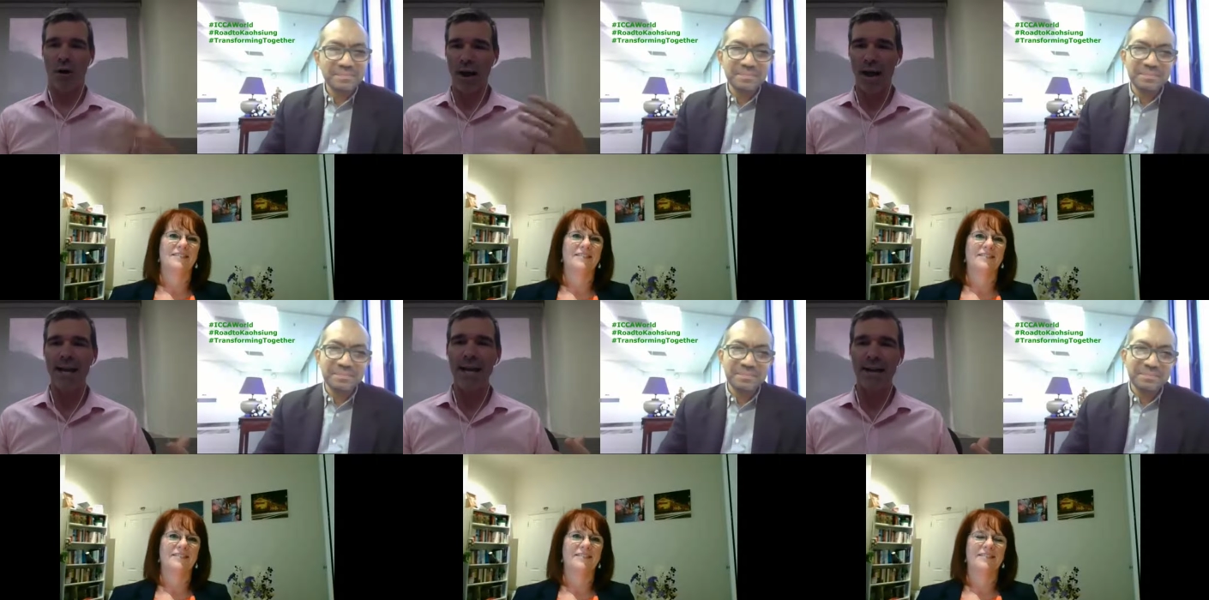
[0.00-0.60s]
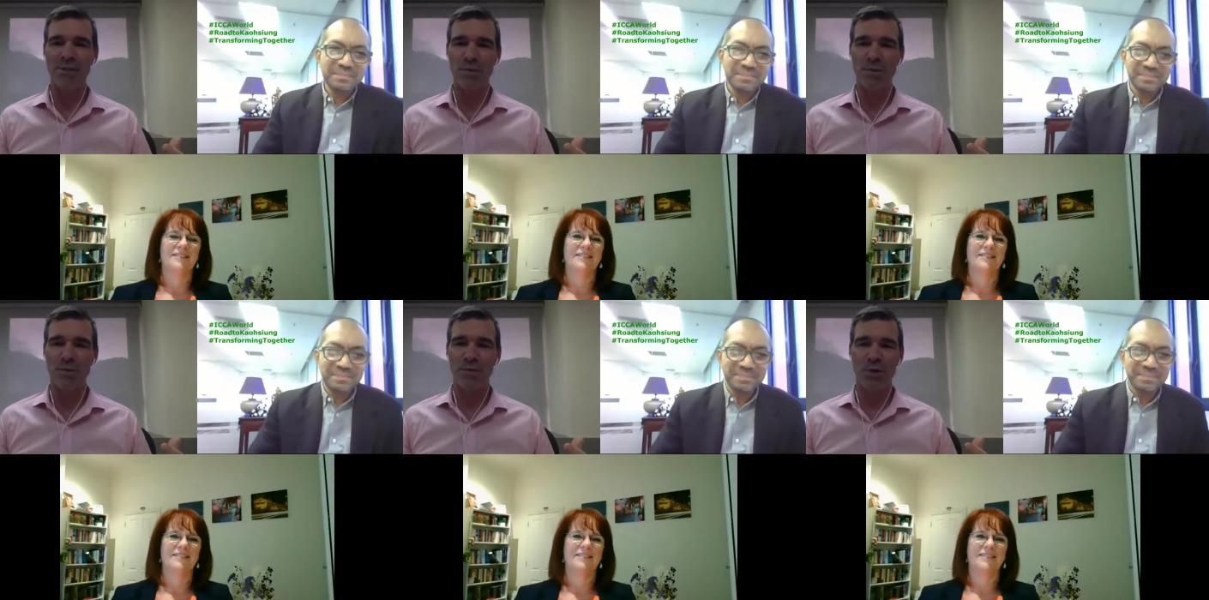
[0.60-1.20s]
Speaker 1: any
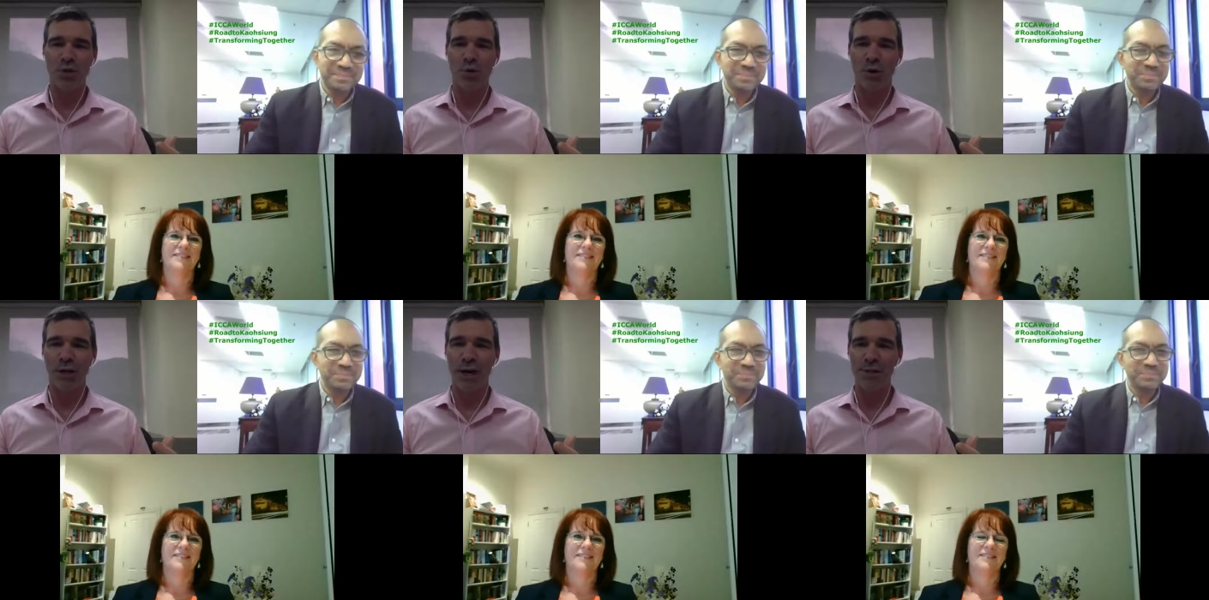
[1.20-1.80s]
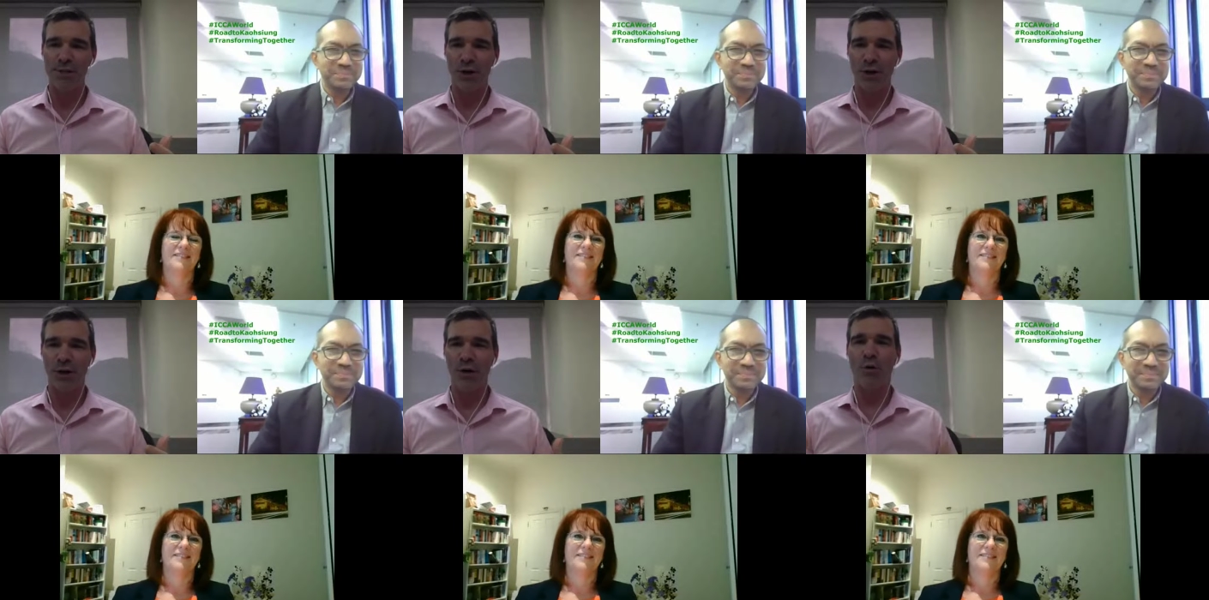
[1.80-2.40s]
exhibition organizer, in
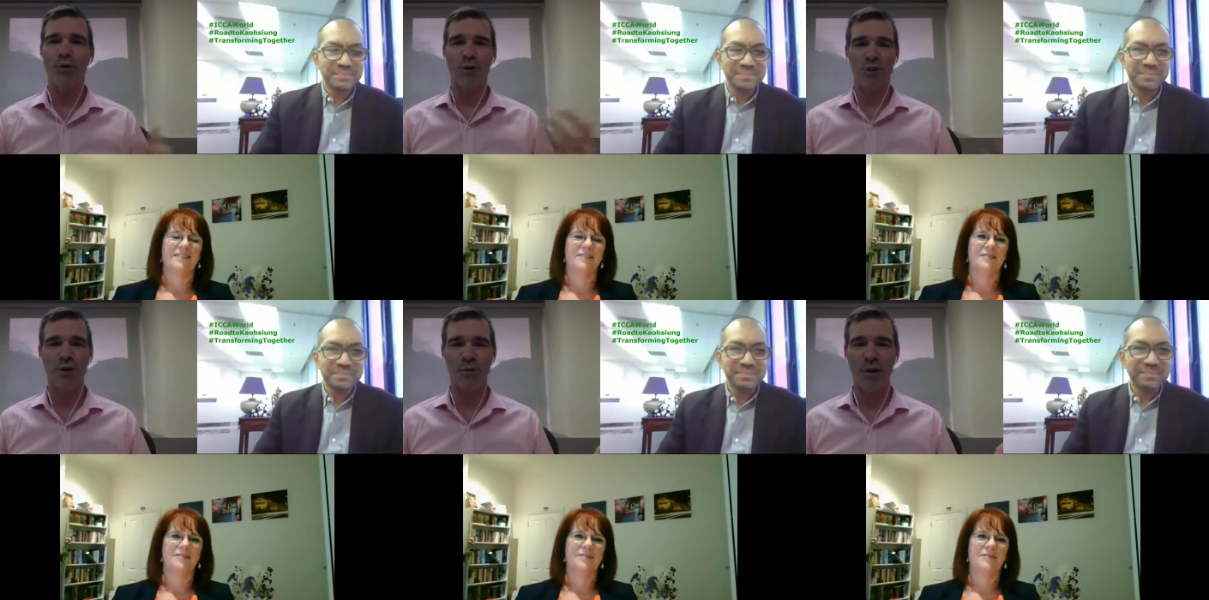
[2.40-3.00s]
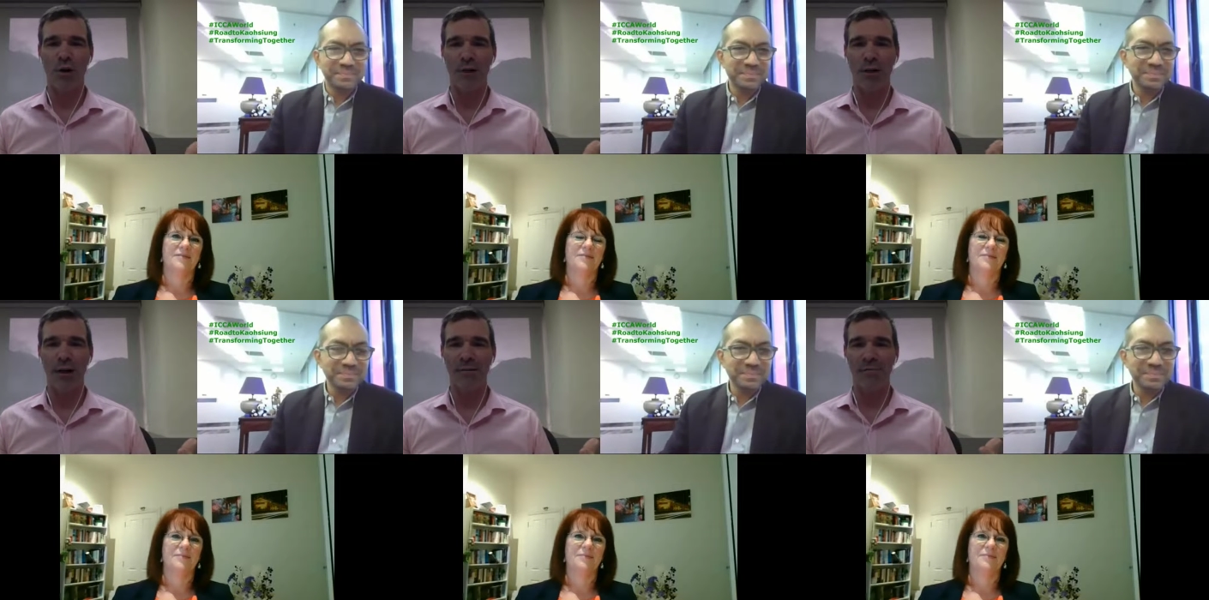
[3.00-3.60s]
order to generate
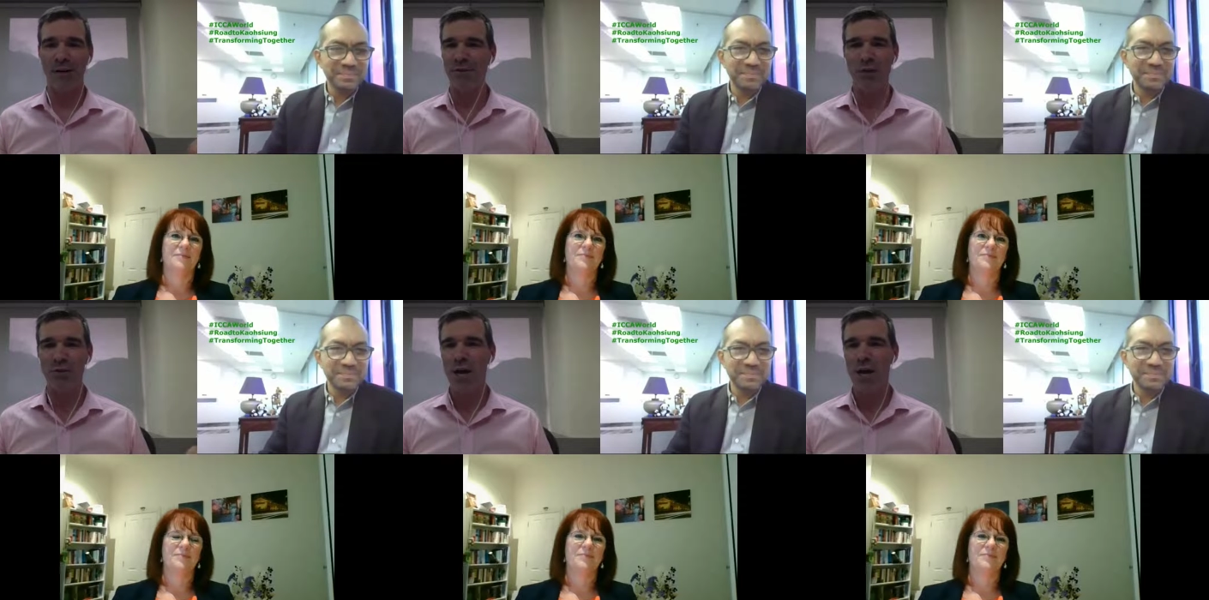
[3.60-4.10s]
online revenues,